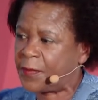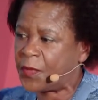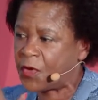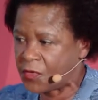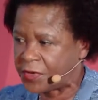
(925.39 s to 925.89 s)

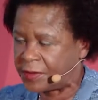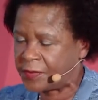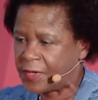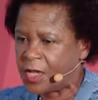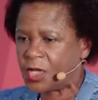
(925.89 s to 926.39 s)

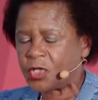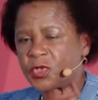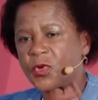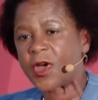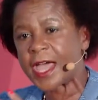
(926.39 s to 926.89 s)
program
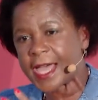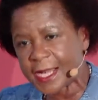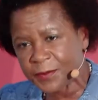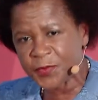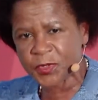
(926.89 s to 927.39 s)
to
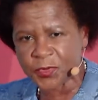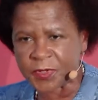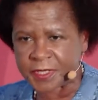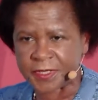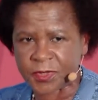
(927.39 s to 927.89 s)
help
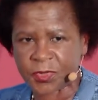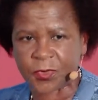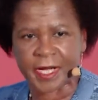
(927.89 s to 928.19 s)
students to